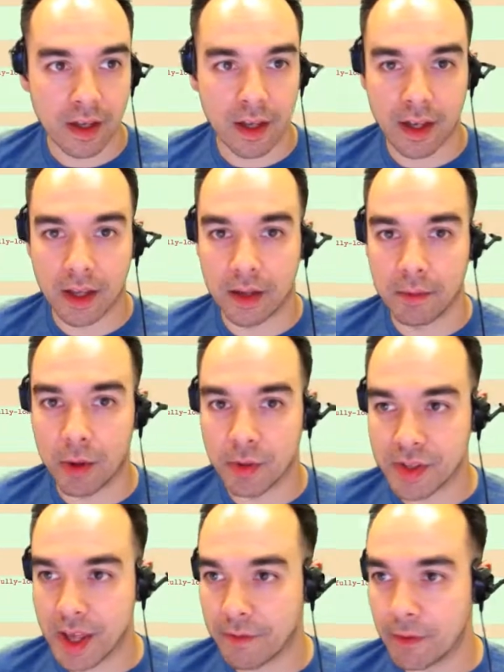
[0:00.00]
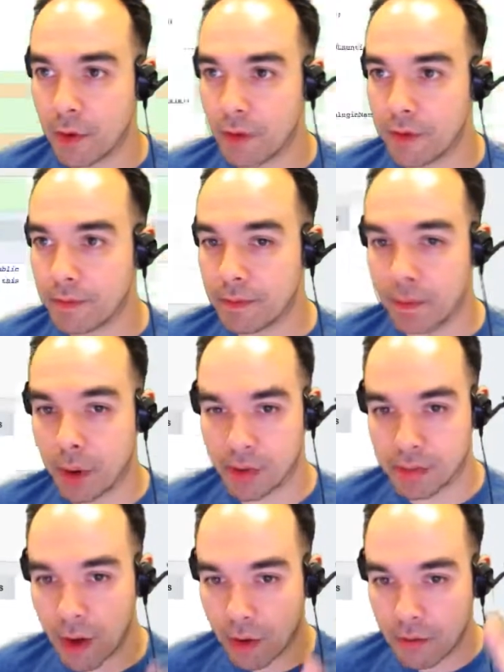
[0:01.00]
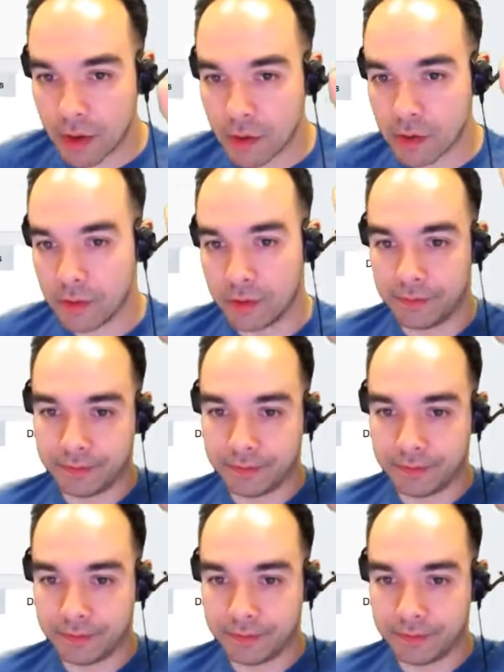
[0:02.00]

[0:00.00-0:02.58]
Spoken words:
and post that for review. Post my review.